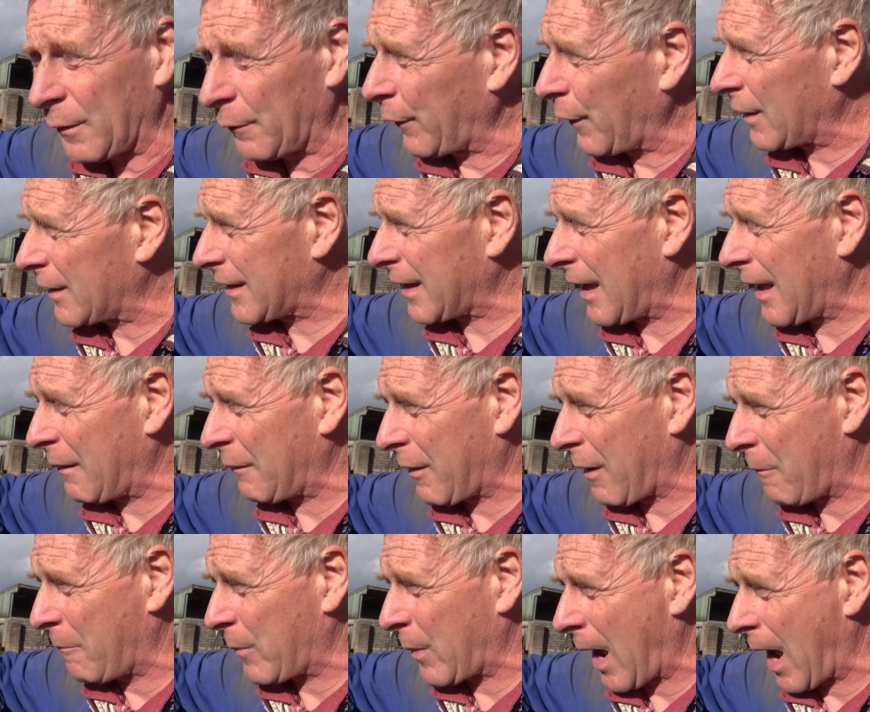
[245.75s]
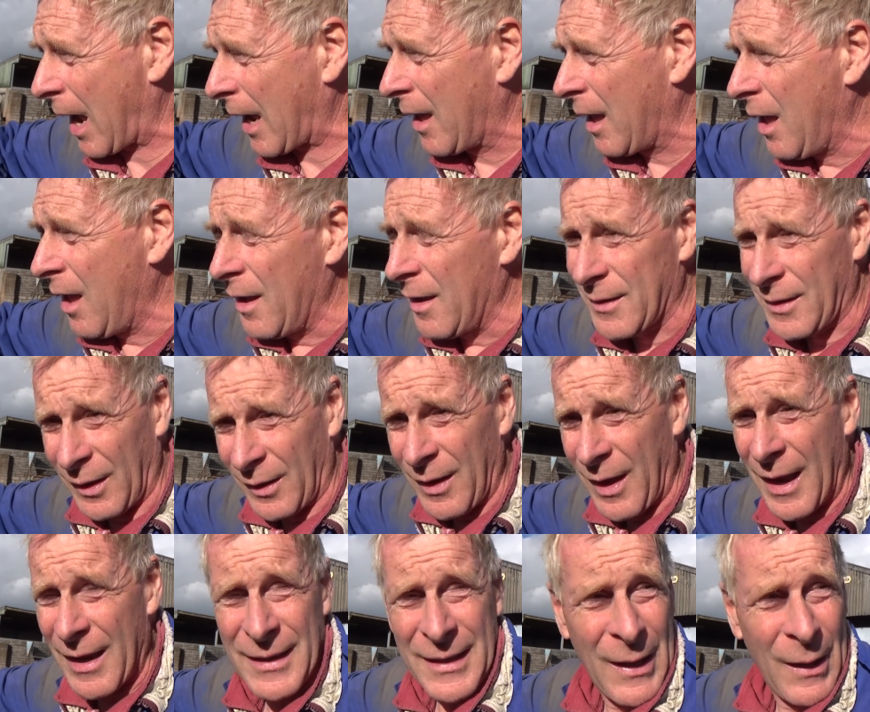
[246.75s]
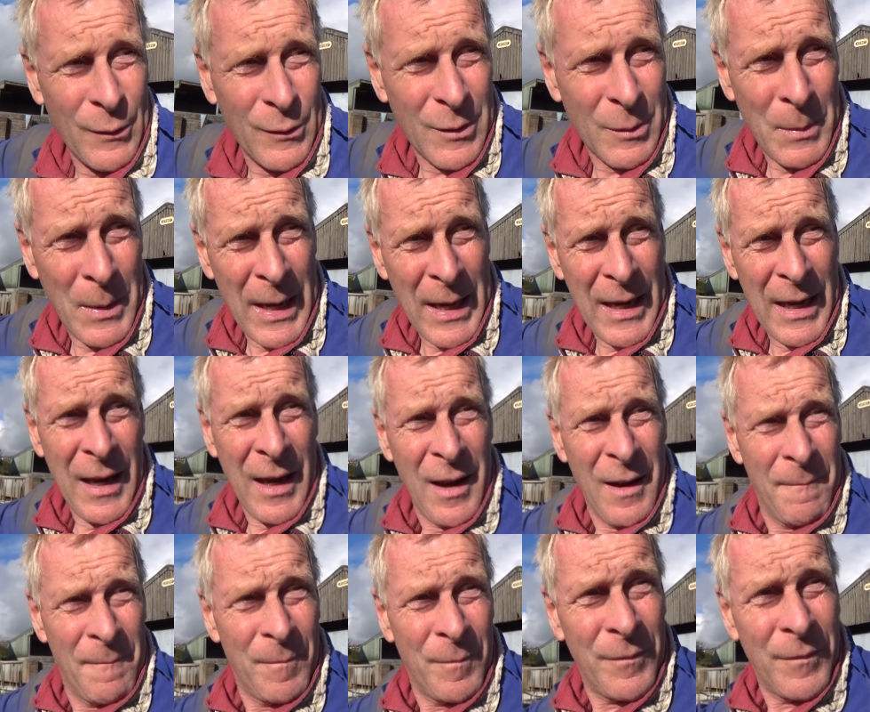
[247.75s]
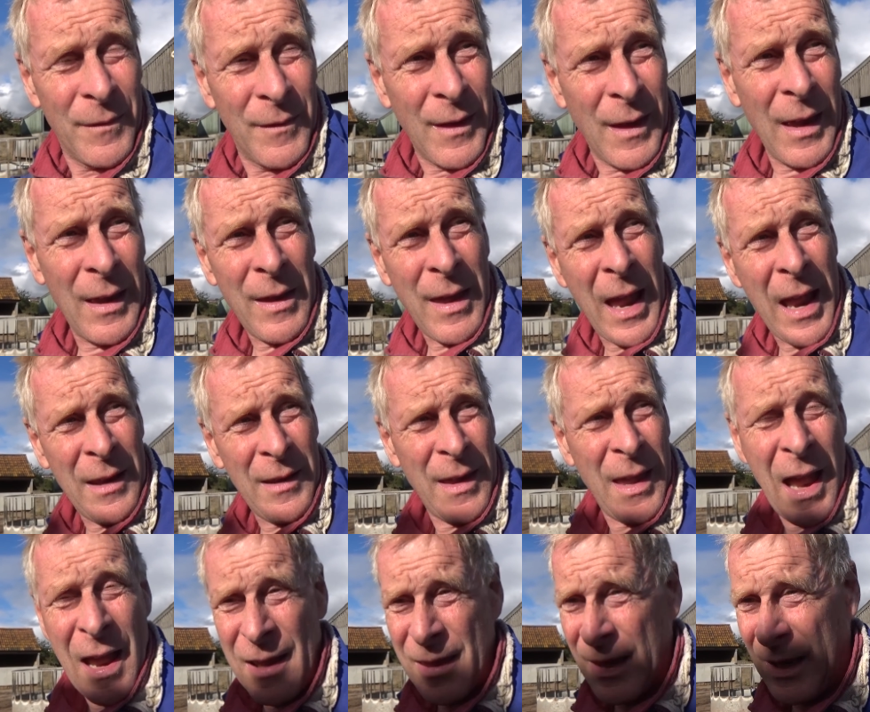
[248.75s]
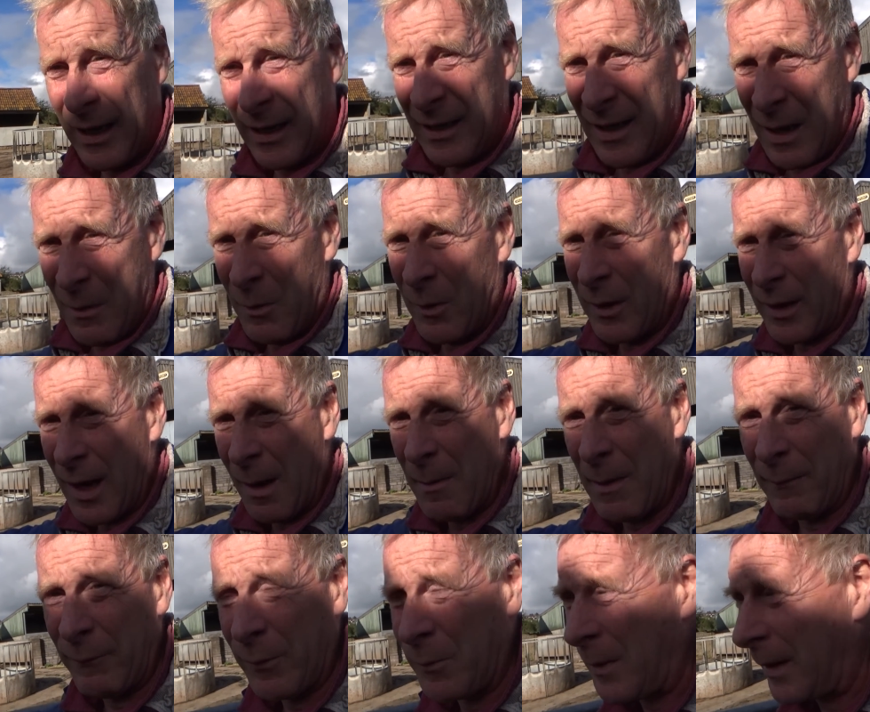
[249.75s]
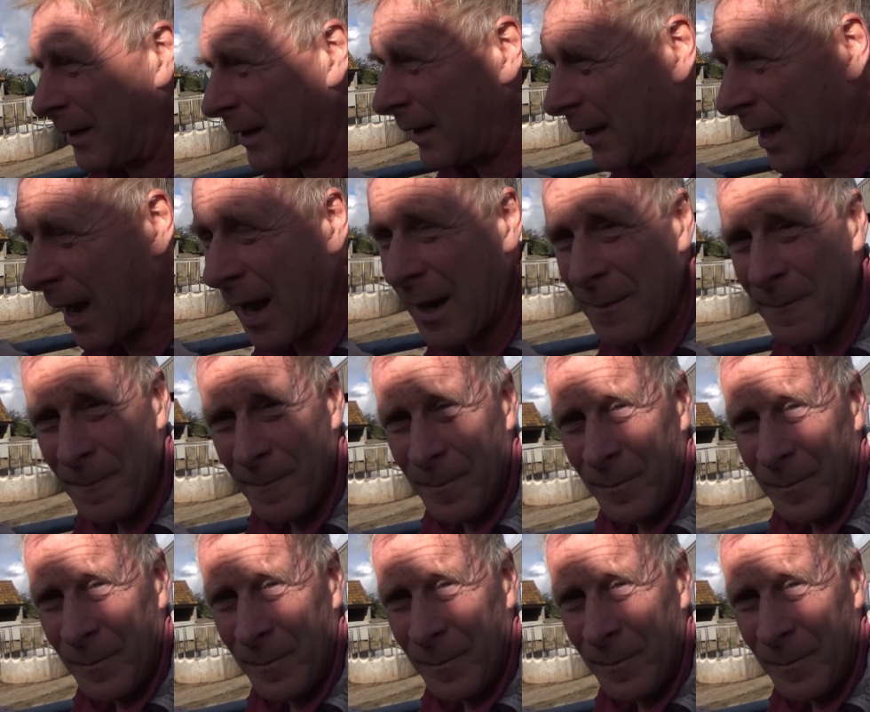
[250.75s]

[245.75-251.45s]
the first day they've come back, so that tells me that they're thinking they want to come in for winter now.